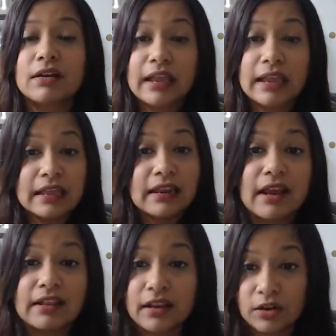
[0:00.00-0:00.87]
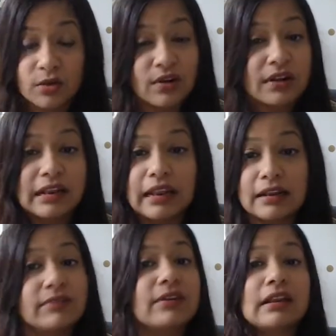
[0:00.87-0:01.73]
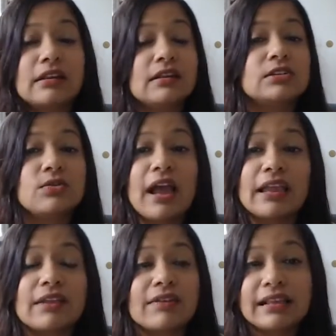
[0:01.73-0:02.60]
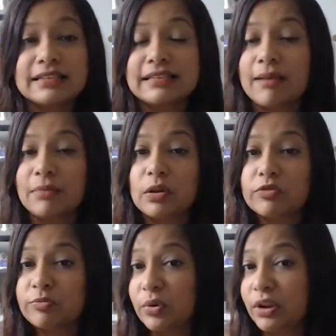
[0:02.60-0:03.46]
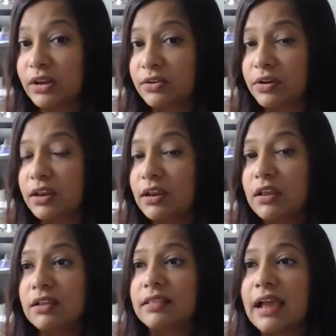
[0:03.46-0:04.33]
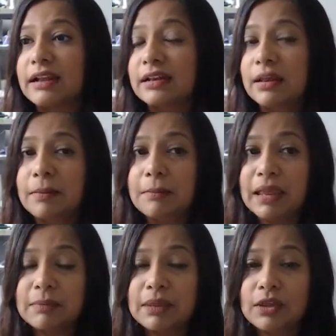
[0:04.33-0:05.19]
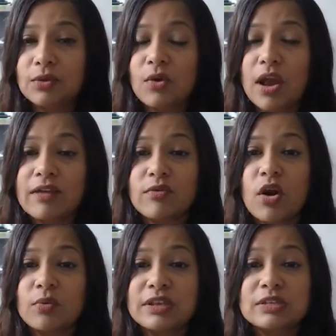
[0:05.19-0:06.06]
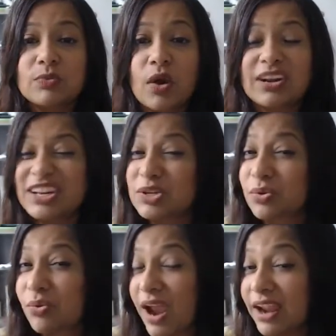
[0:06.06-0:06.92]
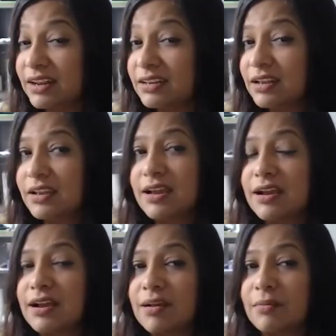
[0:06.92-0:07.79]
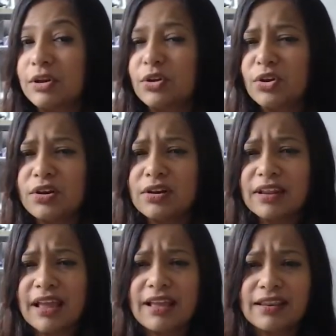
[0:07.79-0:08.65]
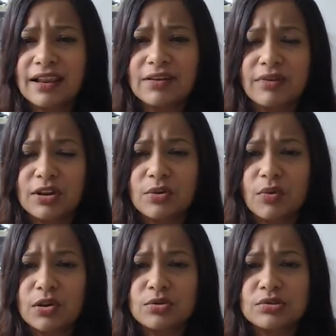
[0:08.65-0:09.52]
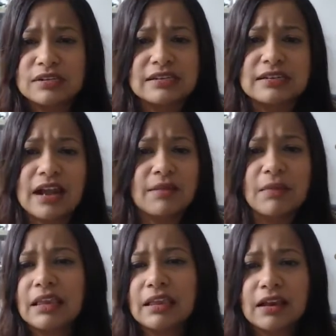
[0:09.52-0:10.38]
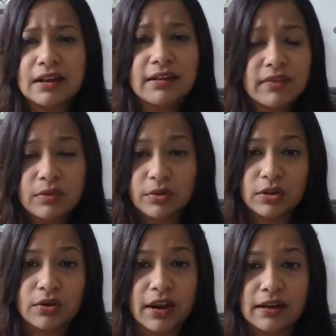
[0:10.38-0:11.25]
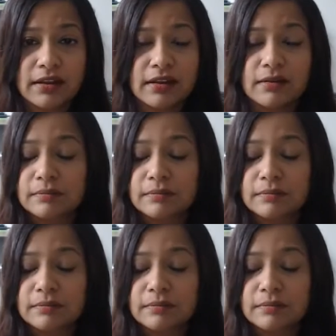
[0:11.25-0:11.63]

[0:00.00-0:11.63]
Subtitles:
area that you are creative in. So I give an example of poetry, that maybe you have always wanted to write, but you're not there yet where you want to just start making a living with your writing.